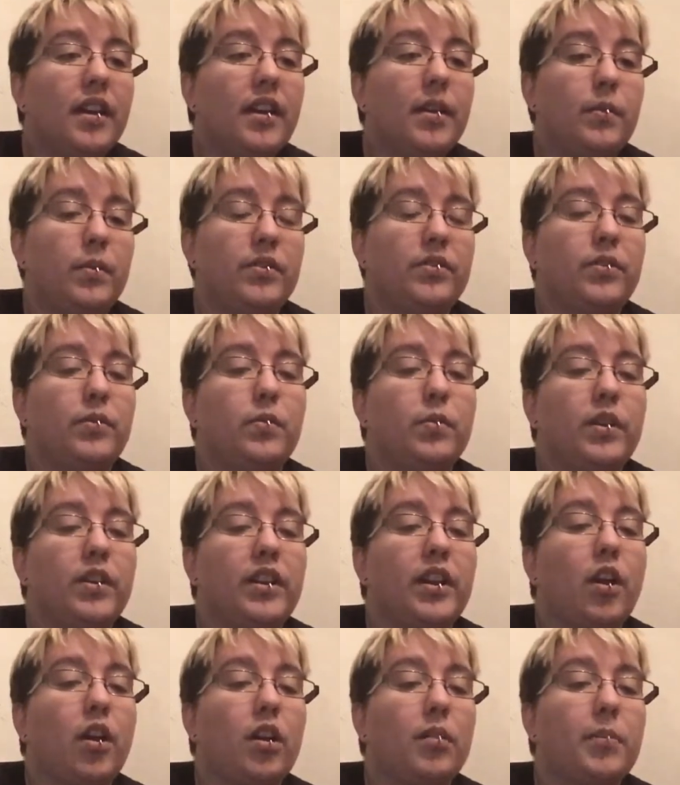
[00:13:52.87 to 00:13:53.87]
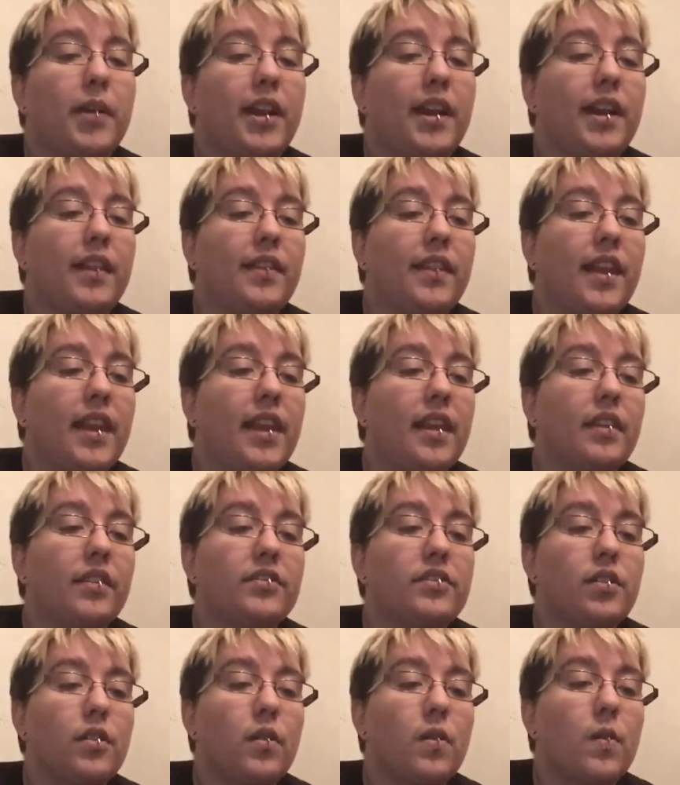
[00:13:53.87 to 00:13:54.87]
a really heartbreaking thing.
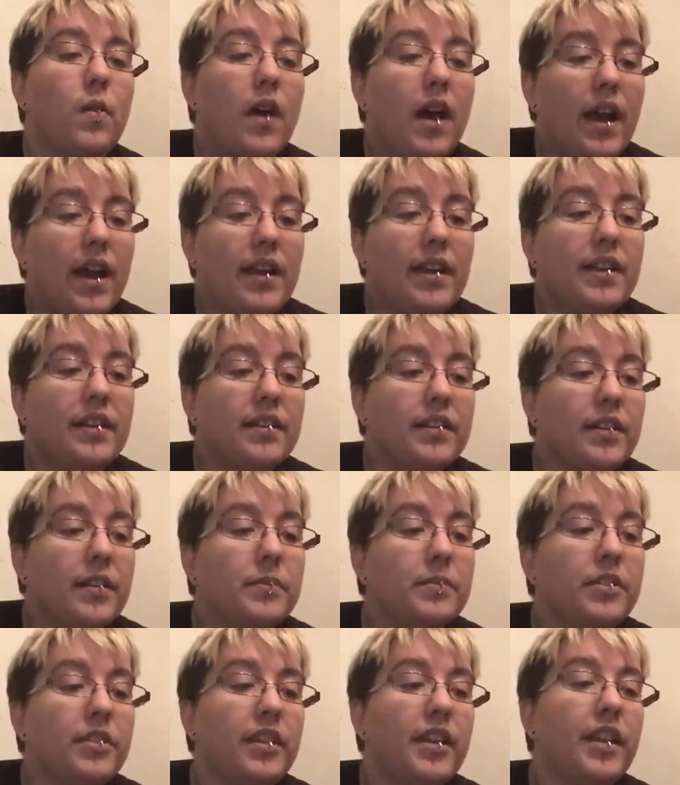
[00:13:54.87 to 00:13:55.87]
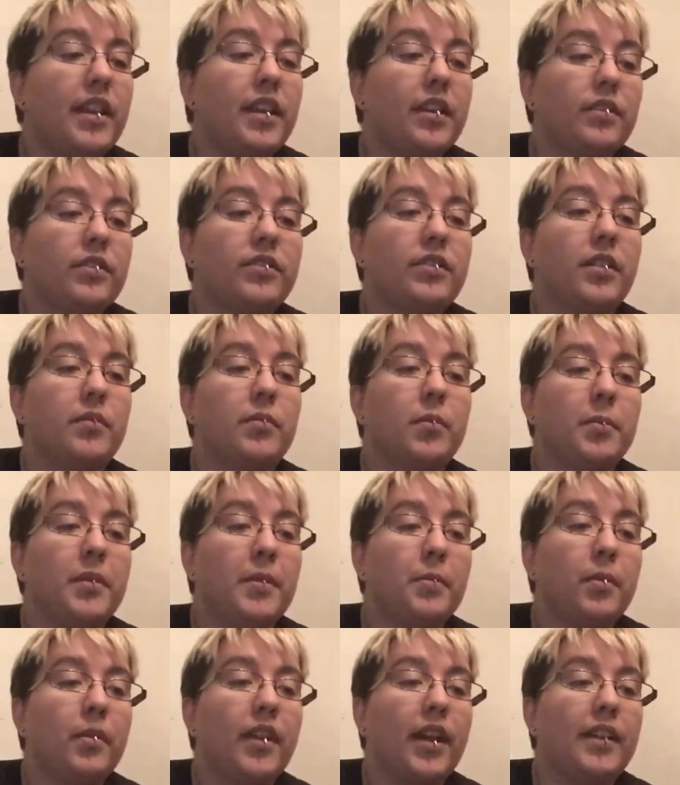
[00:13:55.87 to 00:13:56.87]
So I ended up deleting several
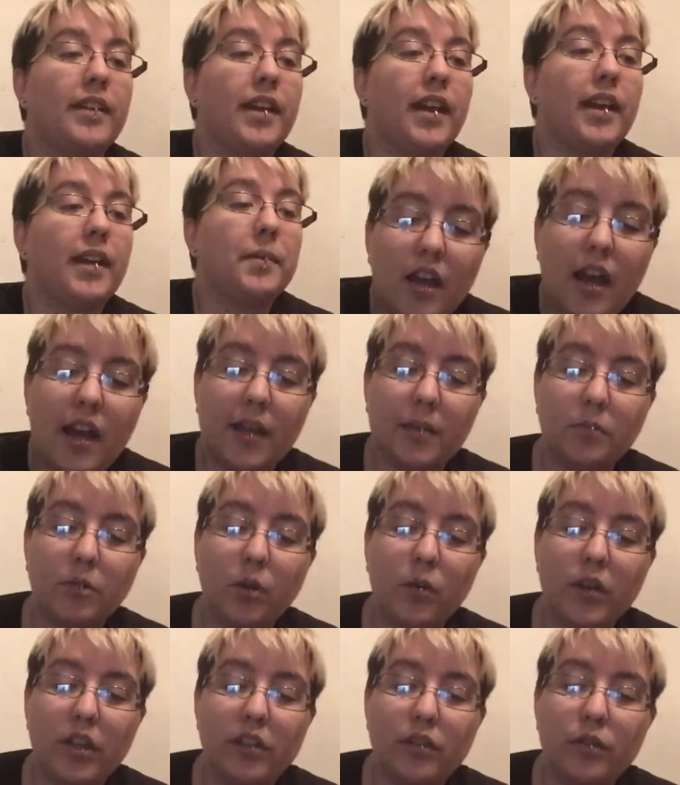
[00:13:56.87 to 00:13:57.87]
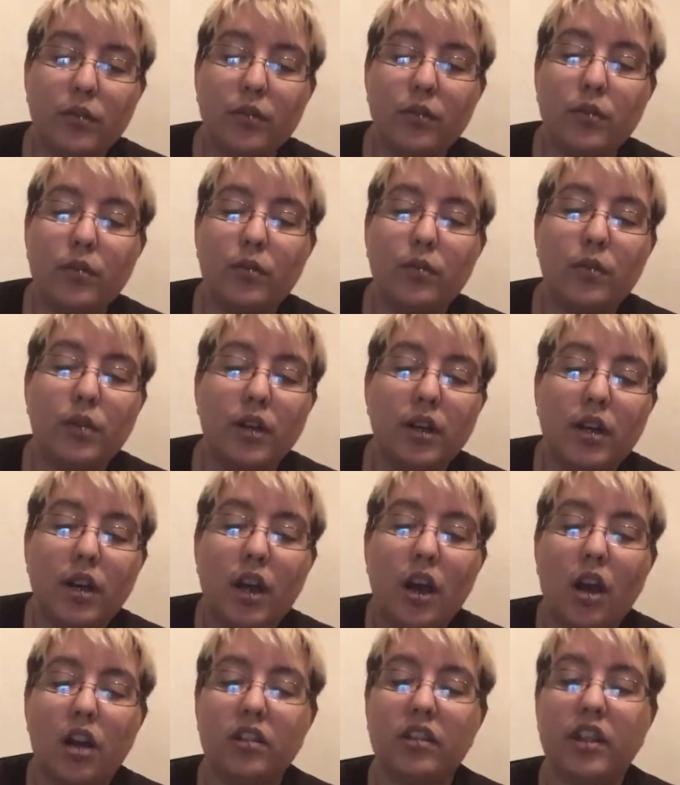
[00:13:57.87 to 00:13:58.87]
people that day. I'm going through
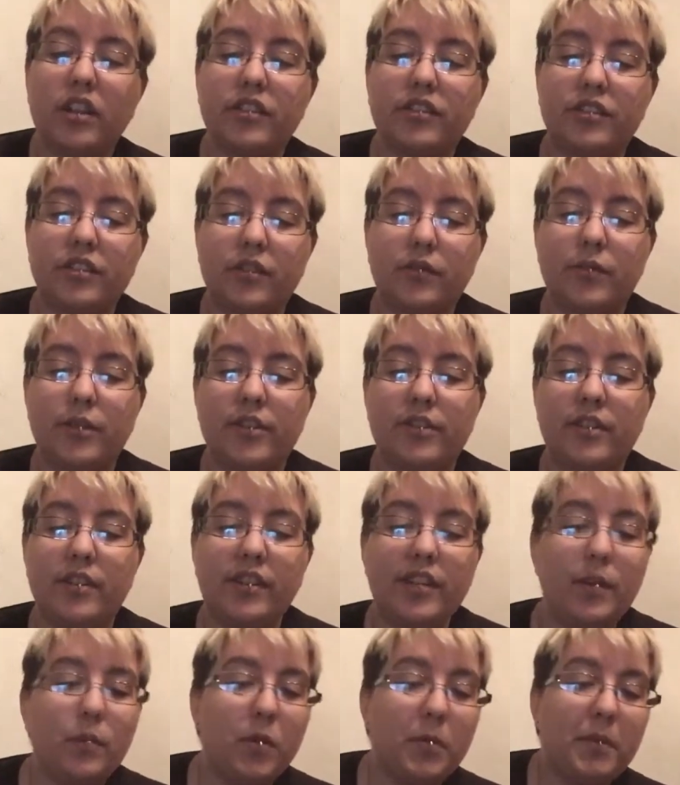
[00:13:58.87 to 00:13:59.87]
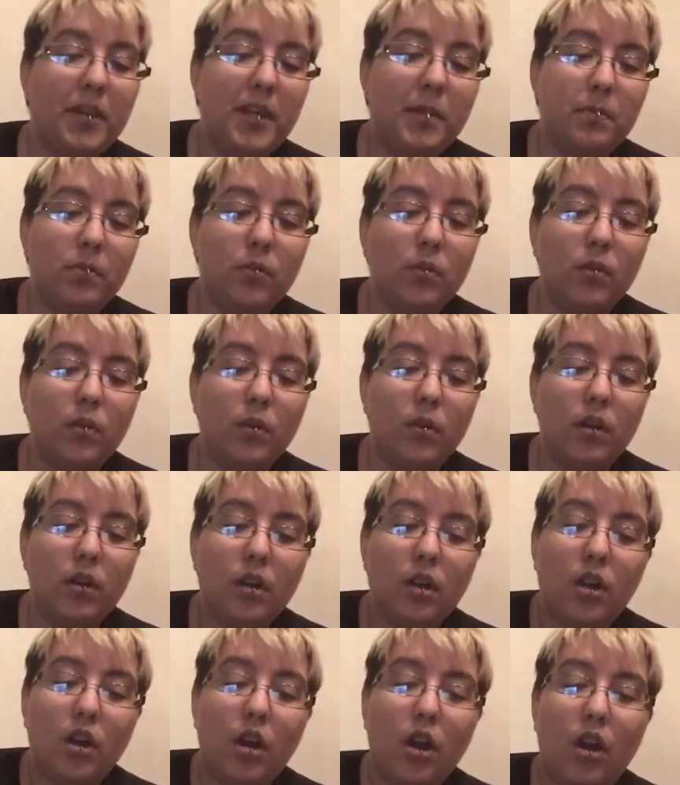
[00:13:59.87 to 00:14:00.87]
a lot of stuff recently where people,
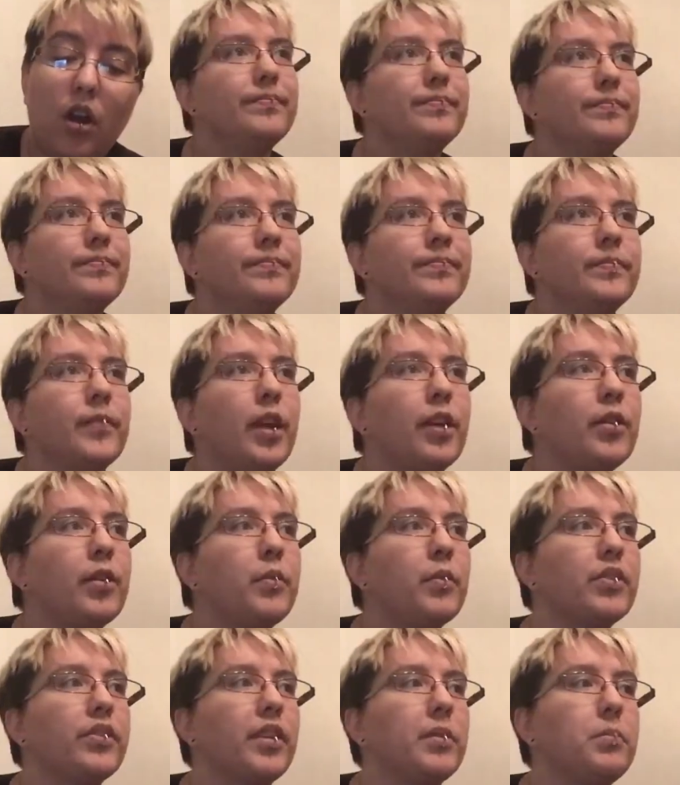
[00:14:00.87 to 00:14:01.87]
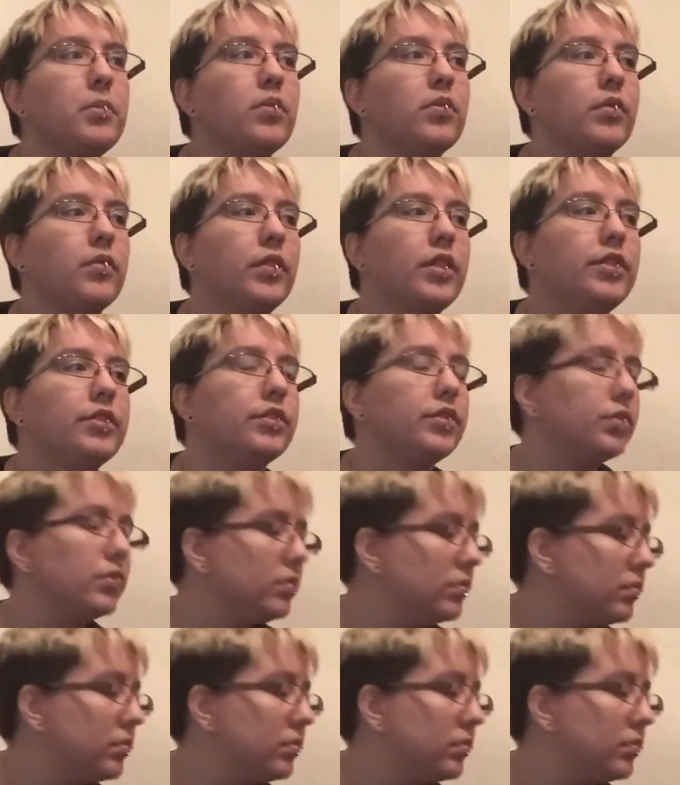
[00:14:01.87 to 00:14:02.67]
I don't even want to say mutual friends.